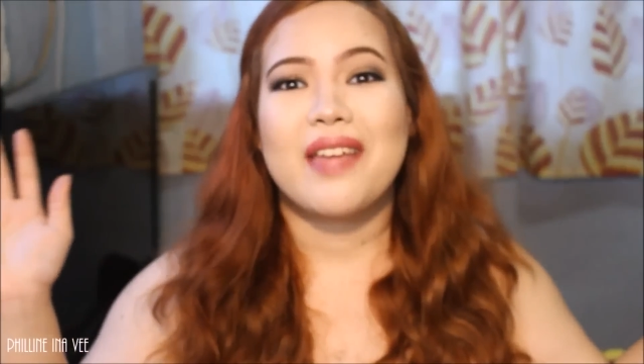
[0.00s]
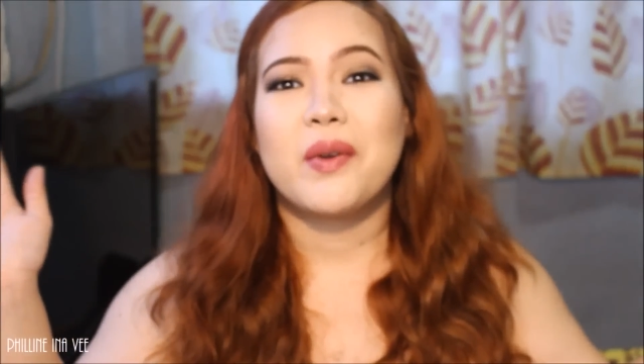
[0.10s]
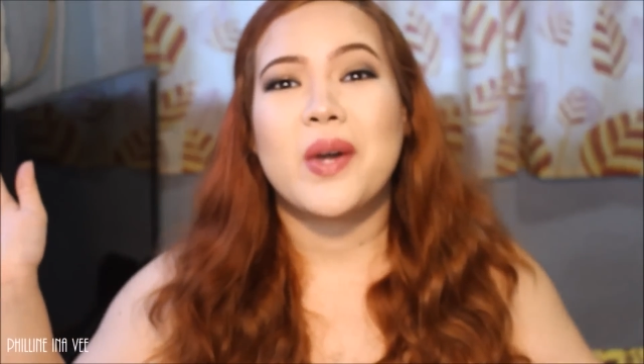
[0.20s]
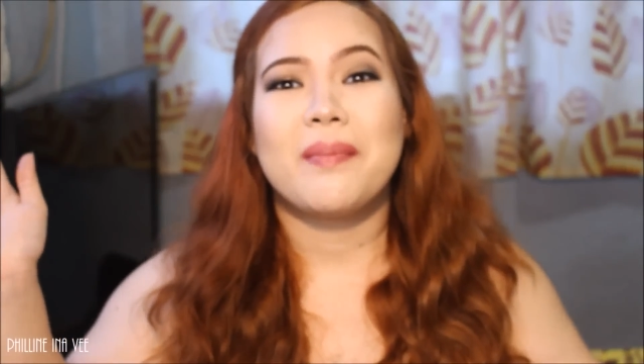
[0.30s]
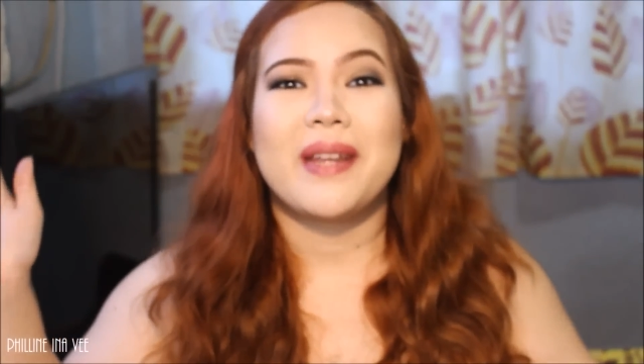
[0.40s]

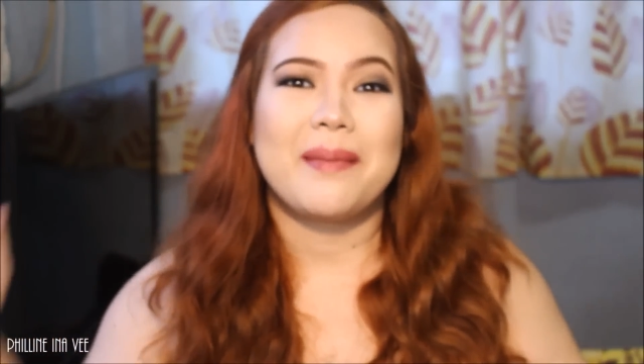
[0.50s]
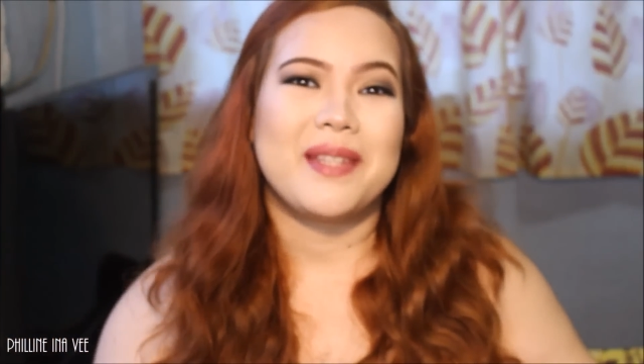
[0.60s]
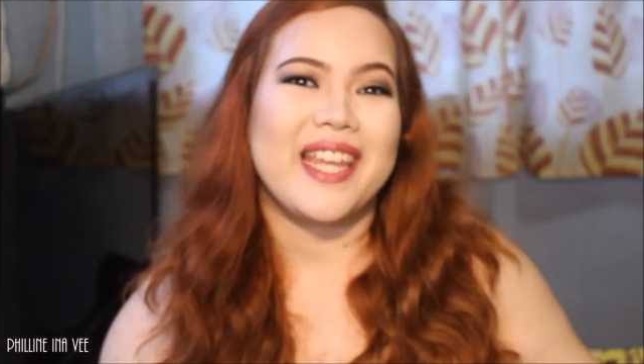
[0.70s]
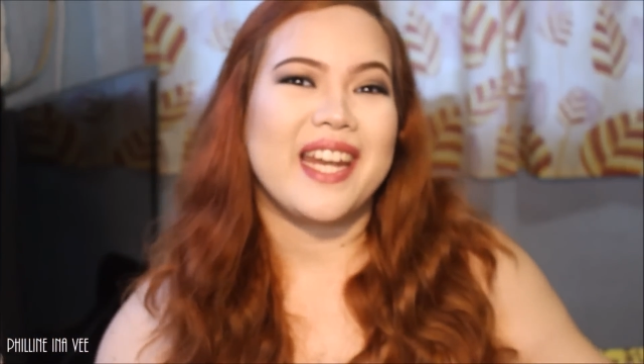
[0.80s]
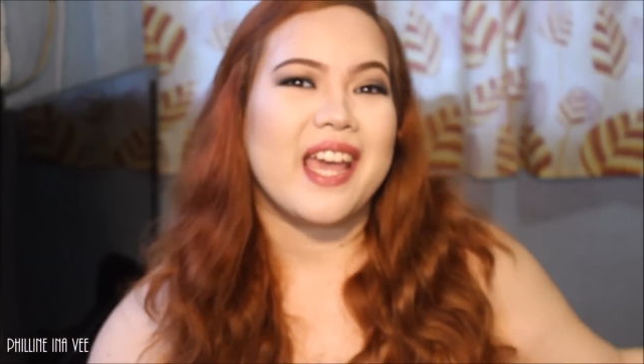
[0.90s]
Hey everyone, my
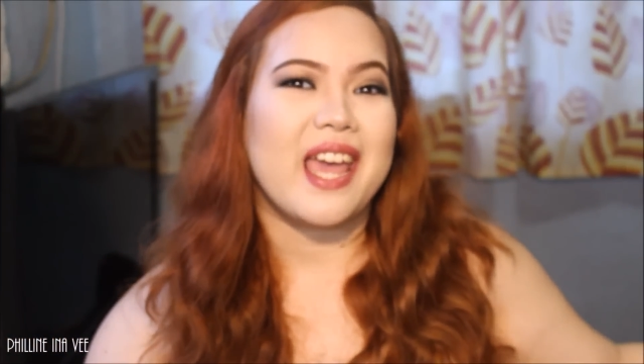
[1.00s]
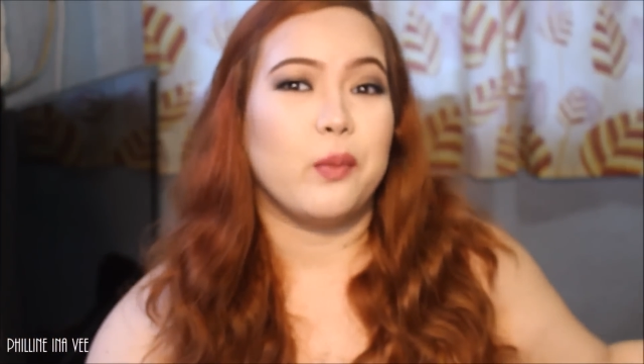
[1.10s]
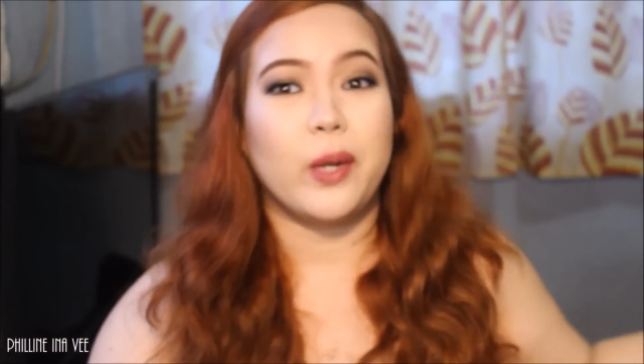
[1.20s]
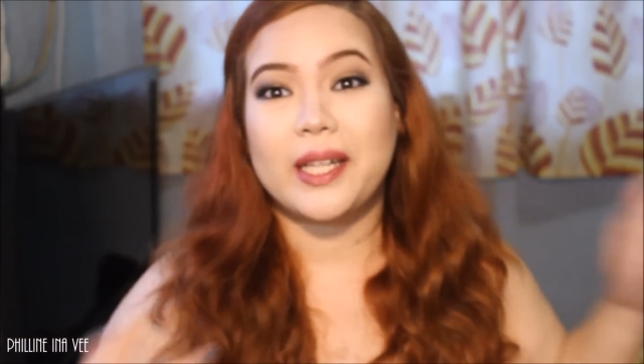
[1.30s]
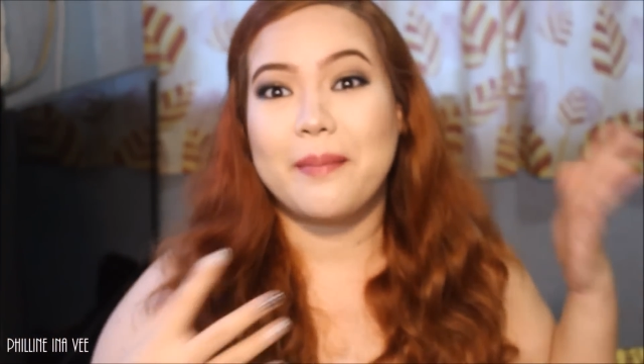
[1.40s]
name's Ina
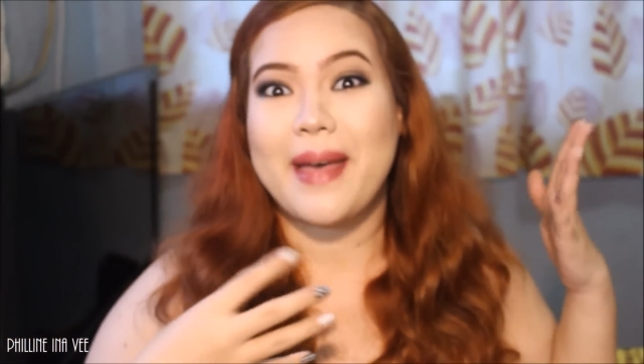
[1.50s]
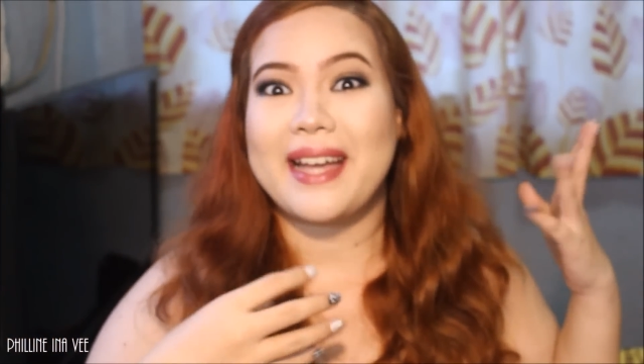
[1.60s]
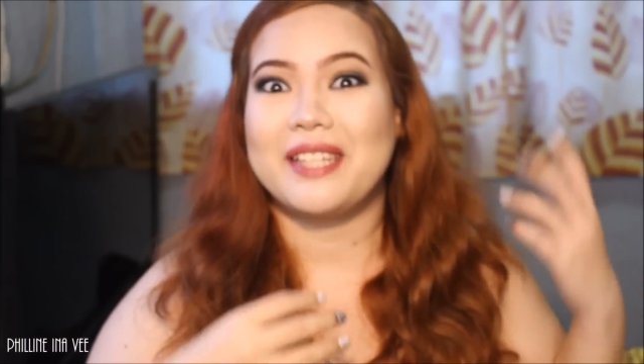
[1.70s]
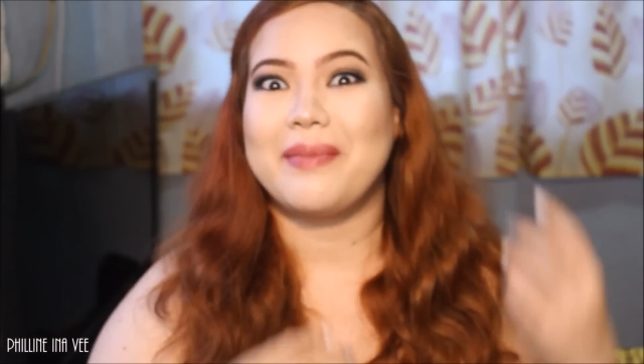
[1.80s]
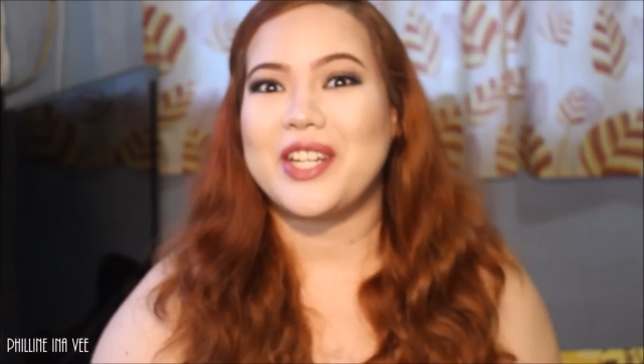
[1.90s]
and welcome
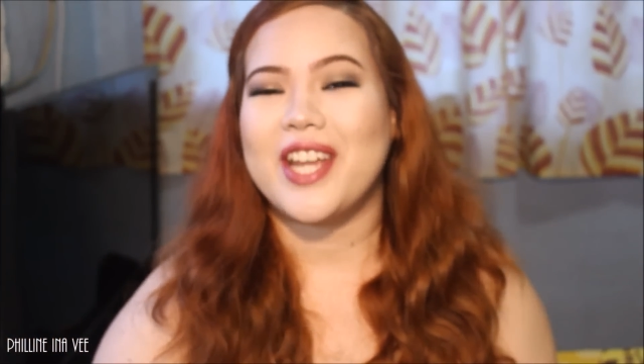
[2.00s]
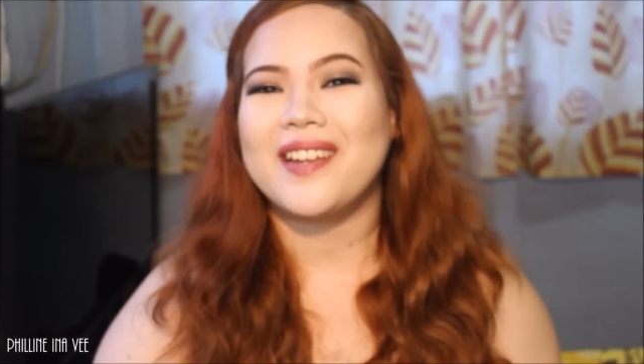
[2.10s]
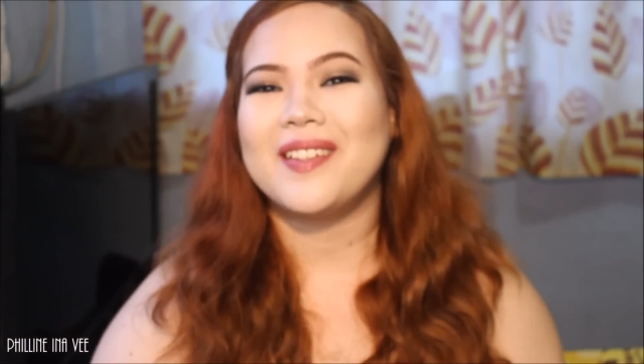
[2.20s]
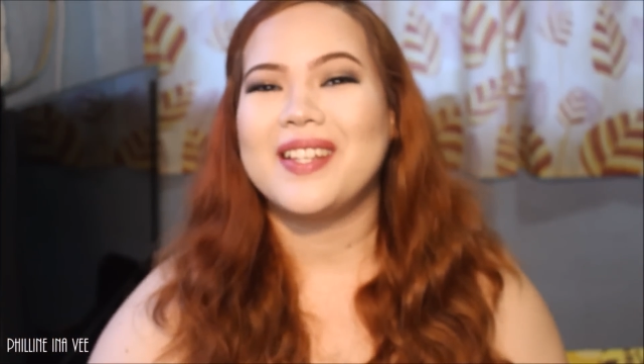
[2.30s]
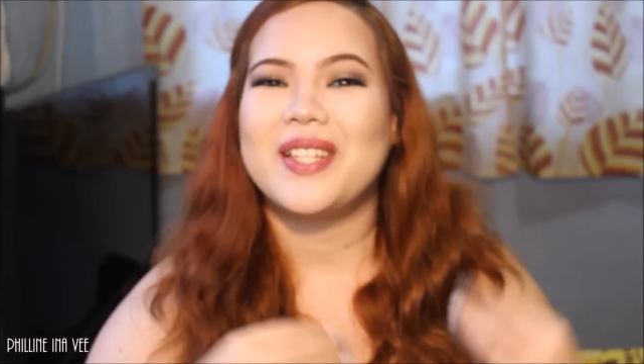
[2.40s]
back to my
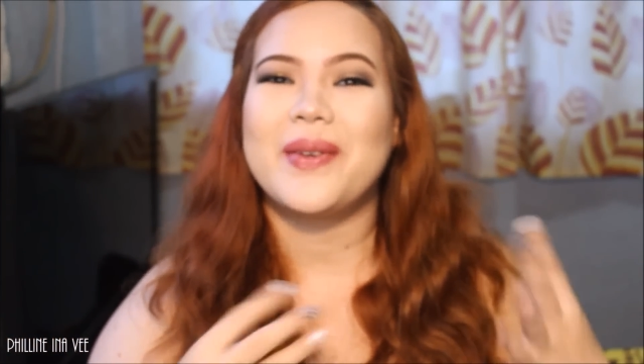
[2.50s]
channel.